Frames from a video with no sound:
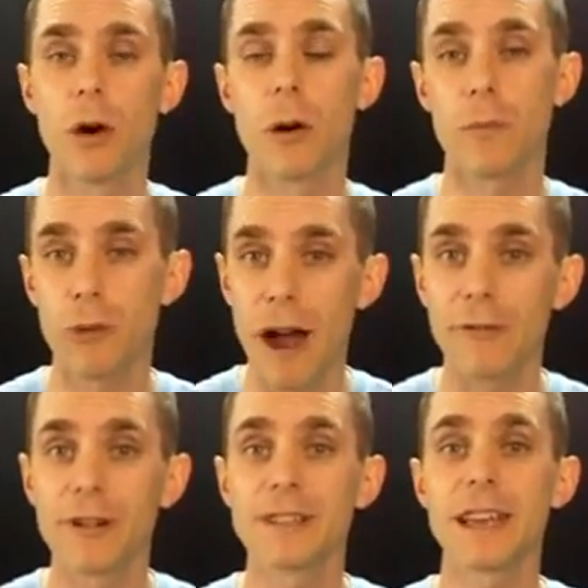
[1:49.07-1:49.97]
your
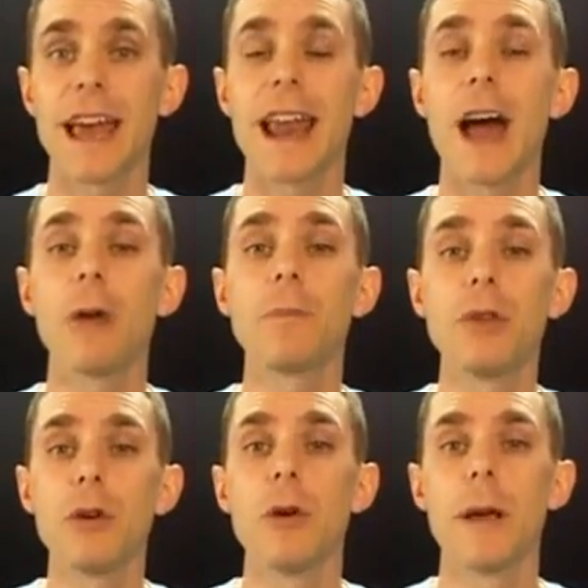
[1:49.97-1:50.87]
profits and
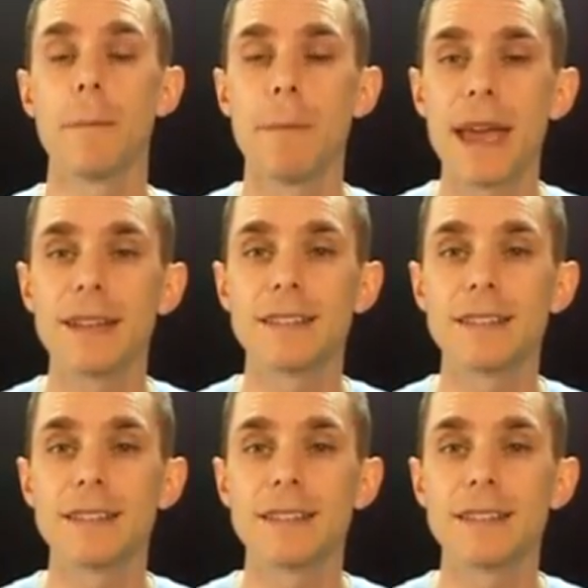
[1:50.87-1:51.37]
help you